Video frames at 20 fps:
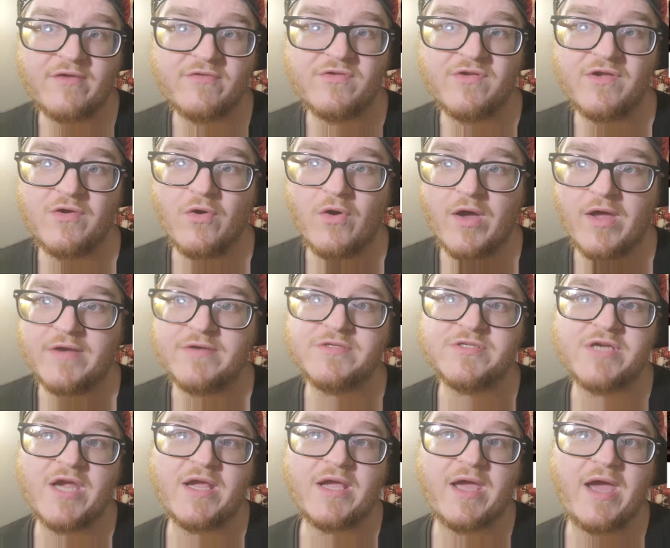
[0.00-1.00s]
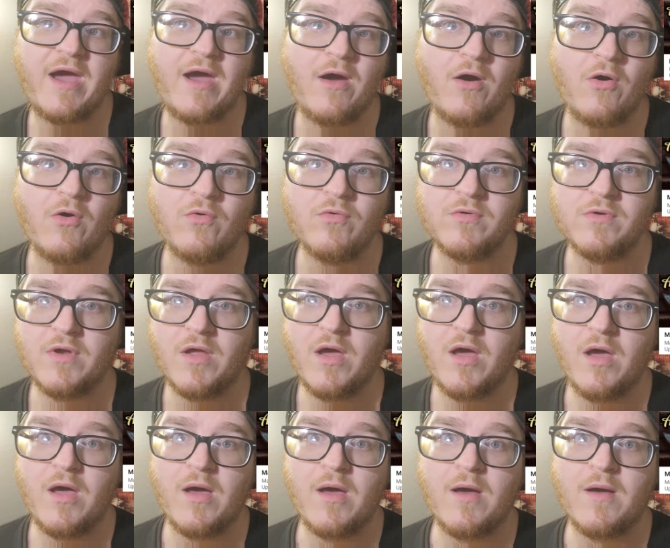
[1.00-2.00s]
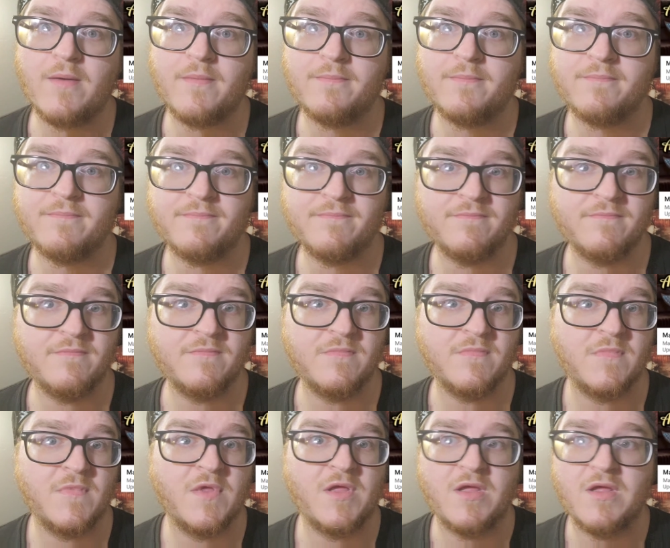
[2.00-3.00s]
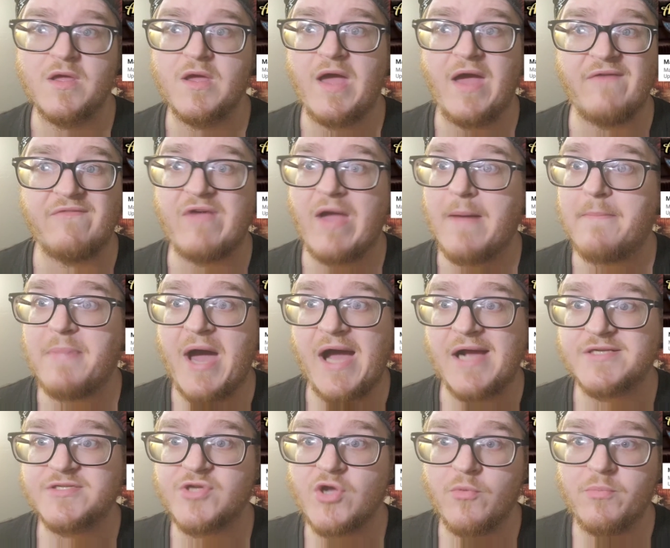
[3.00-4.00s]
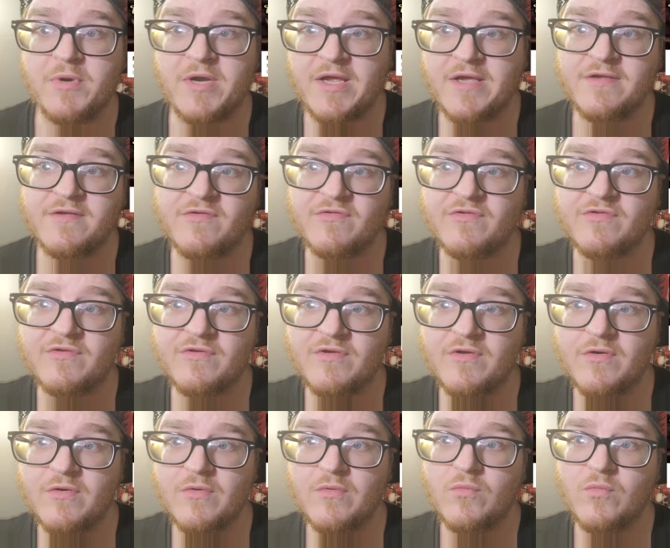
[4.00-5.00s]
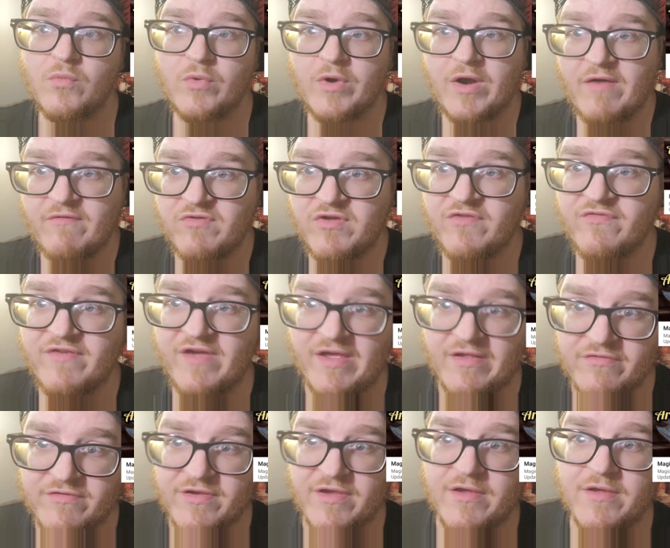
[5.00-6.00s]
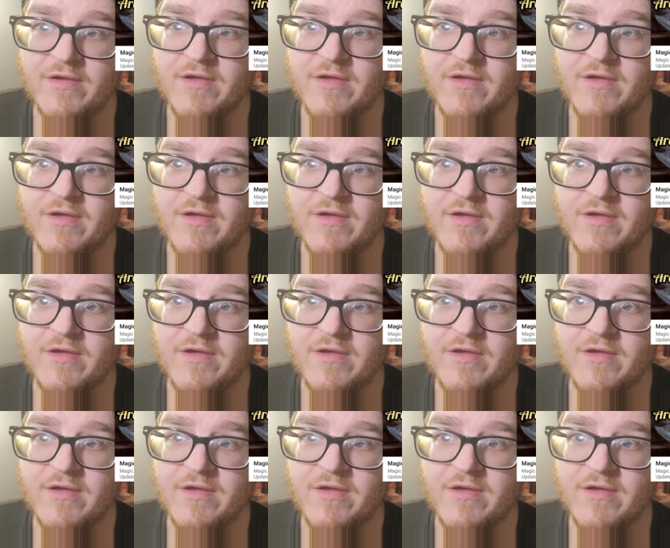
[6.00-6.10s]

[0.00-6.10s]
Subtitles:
you can go ahead and check out. I've got box openings, whatever you fancy.